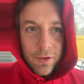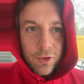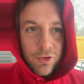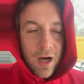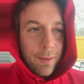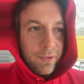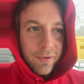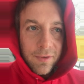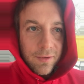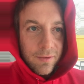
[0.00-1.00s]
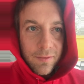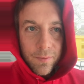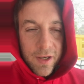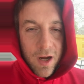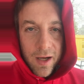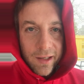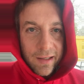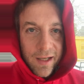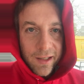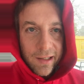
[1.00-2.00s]
dropped the
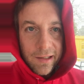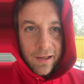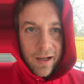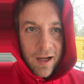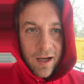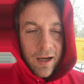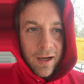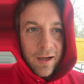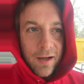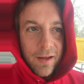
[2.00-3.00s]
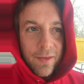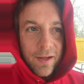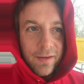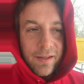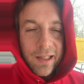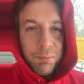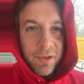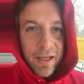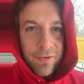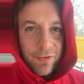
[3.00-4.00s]
nonsense, the
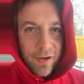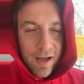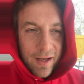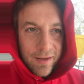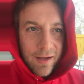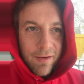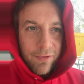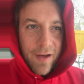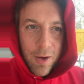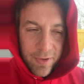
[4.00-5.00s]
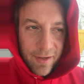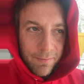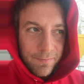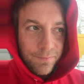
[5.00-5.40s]
disbelief, and have found him